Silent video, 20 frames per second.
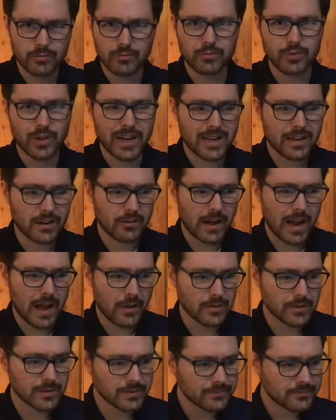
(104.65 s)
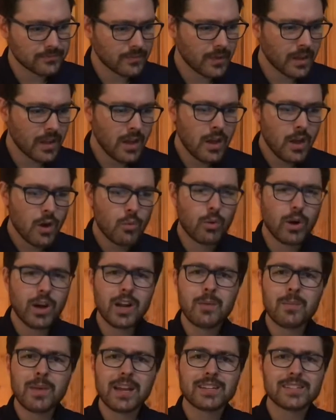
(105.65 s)
brain around. We're going
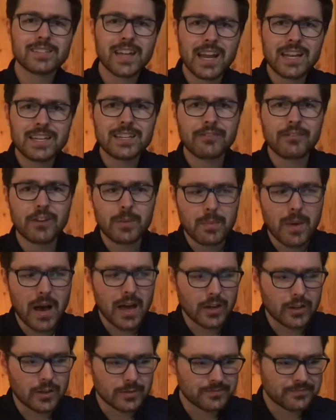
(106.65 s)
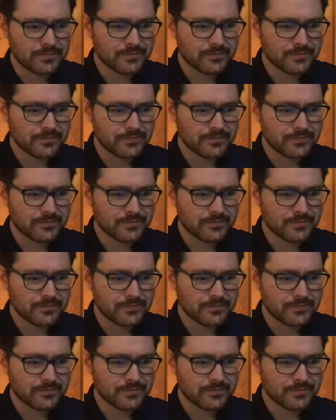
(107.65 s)
to make a scientific model,